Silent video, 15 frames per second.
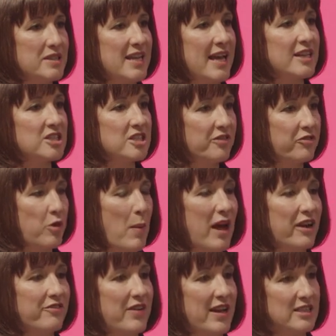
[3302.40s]
protection from
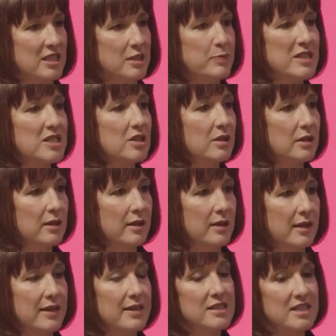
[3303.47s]
unfair dismissal,
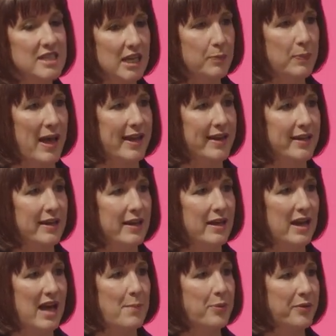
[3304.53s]
sick pay
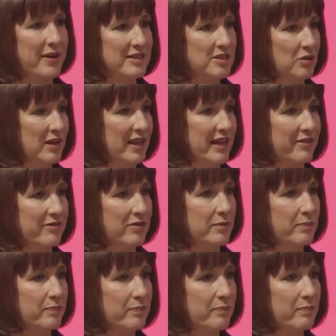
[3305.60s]
and parental leave.
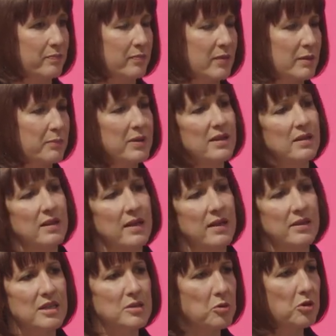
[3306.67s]
But
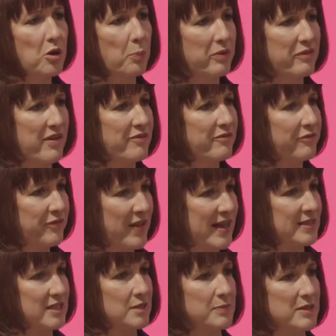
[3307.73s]
this will not prevent
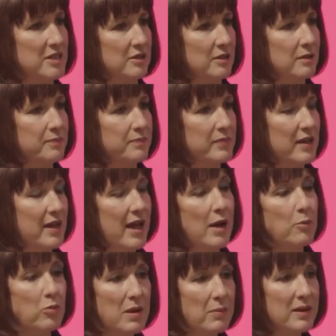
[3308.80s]
fair dismissal,
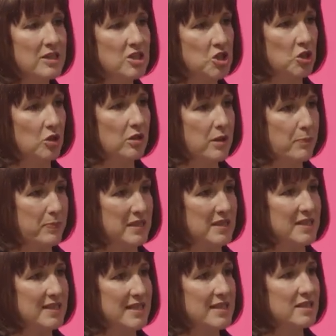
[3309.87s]
and we will ensure that
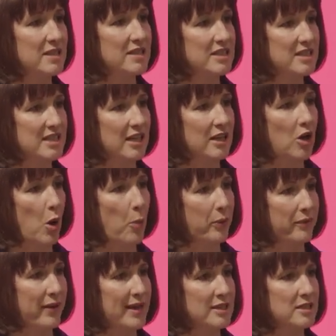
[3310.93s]
businesses can still
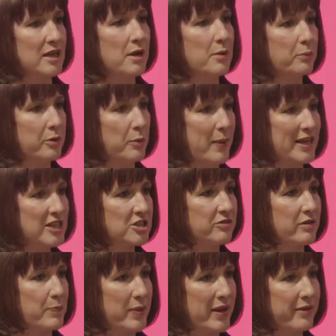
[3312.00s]
operate
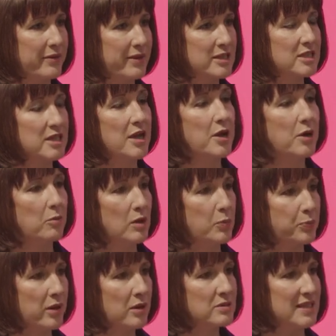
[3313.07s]
probationary periods
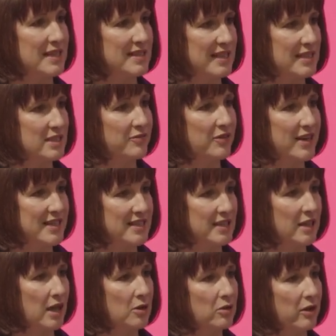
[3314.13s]
with processes for
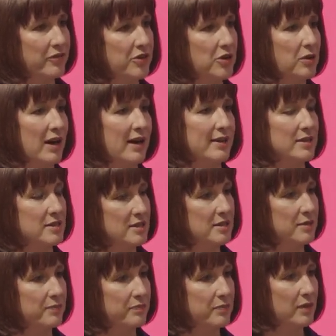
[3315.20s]
letting go of new
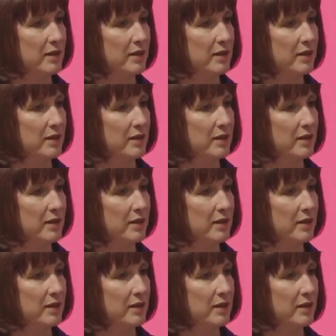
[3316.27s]
hires.